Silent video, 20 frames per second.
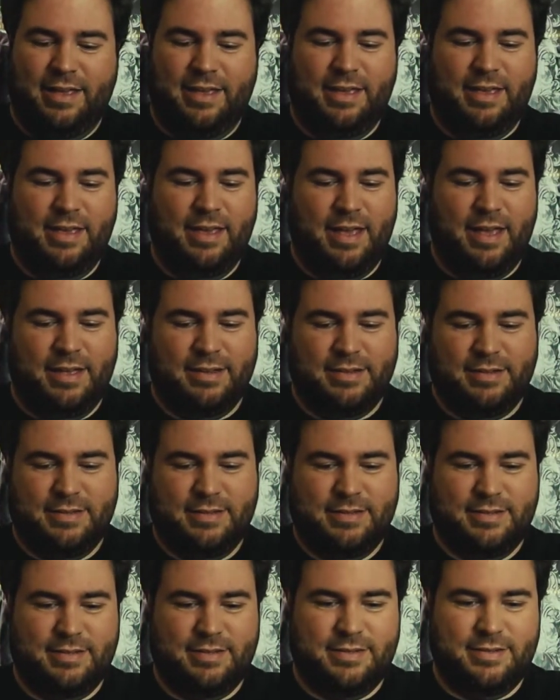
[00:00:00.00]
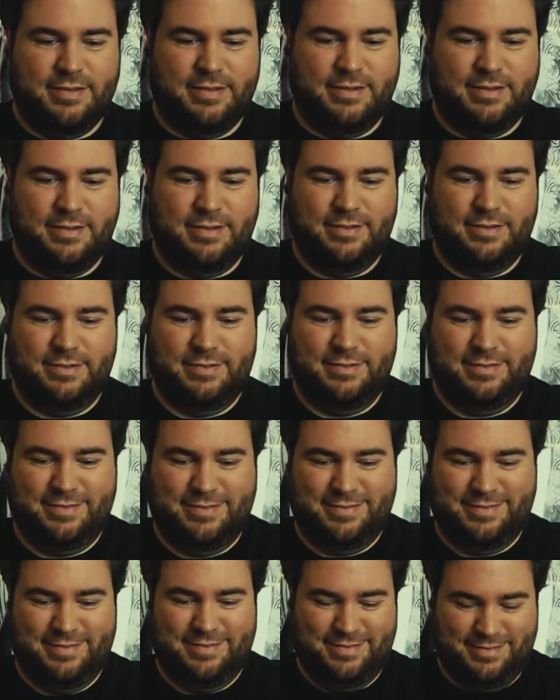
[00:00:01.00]
Yes.
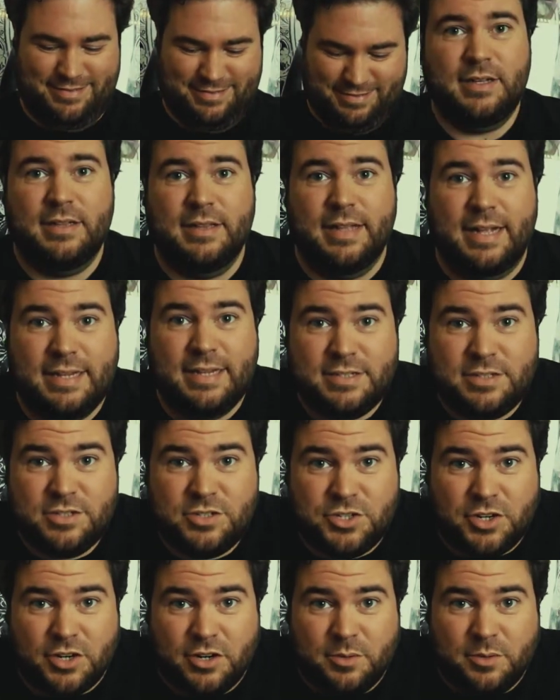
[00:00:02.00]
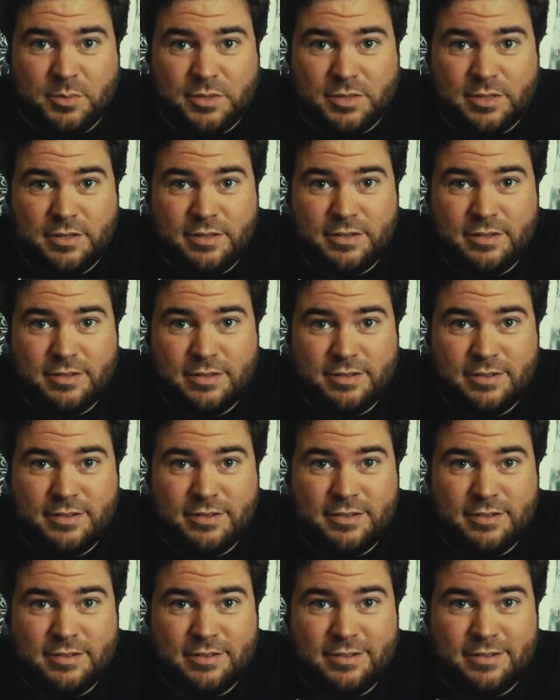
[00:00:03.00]
Ladies and germs,
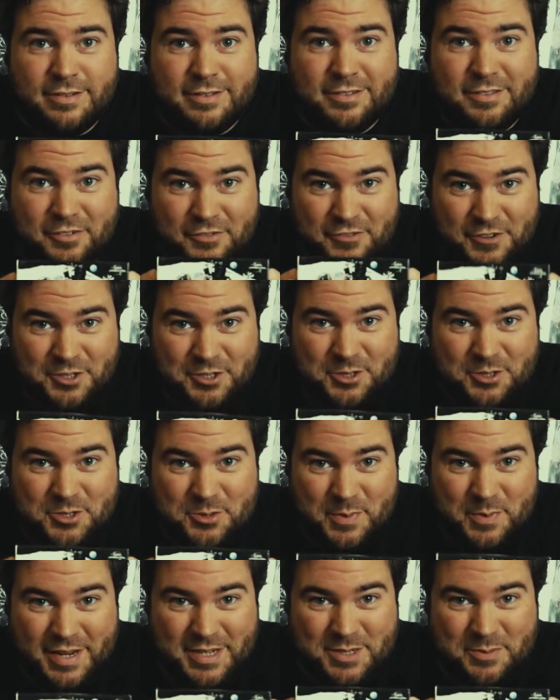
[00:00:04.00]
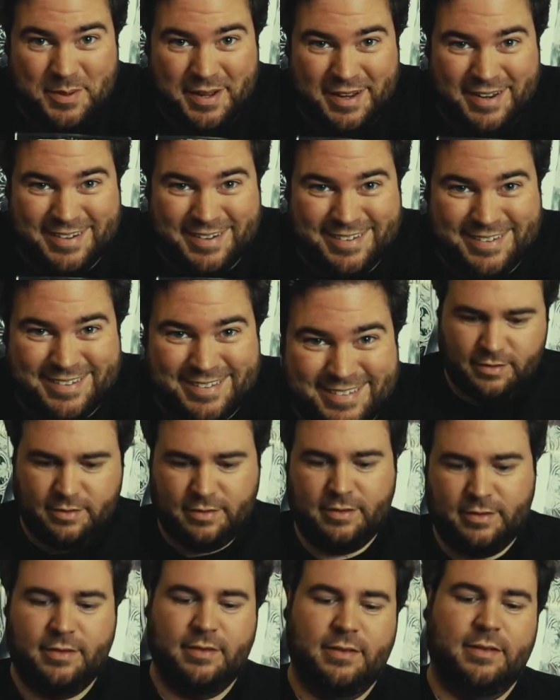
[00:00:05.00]
the Fisher Space Pen.
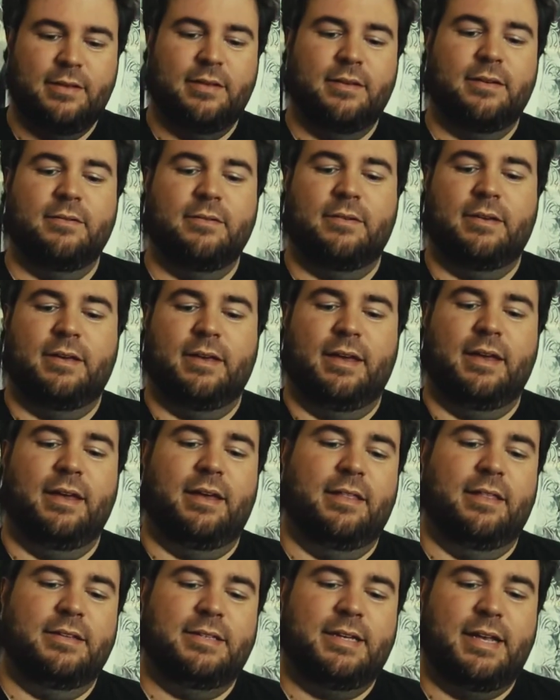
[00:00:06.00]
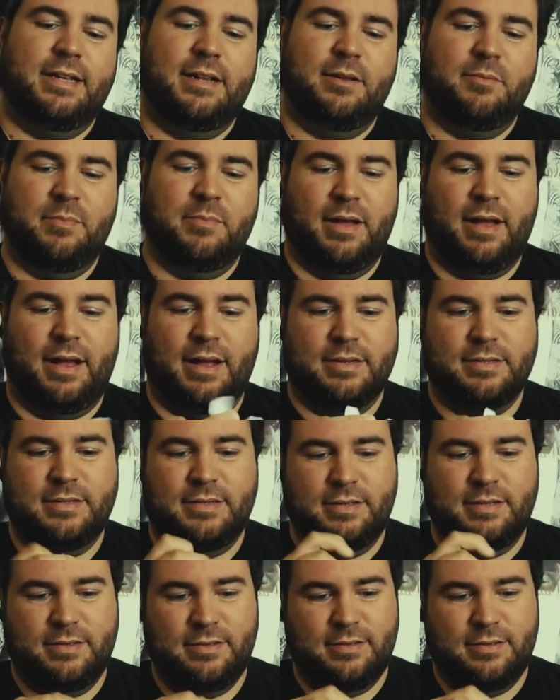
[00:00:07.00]
Okay, let's get it unboxed.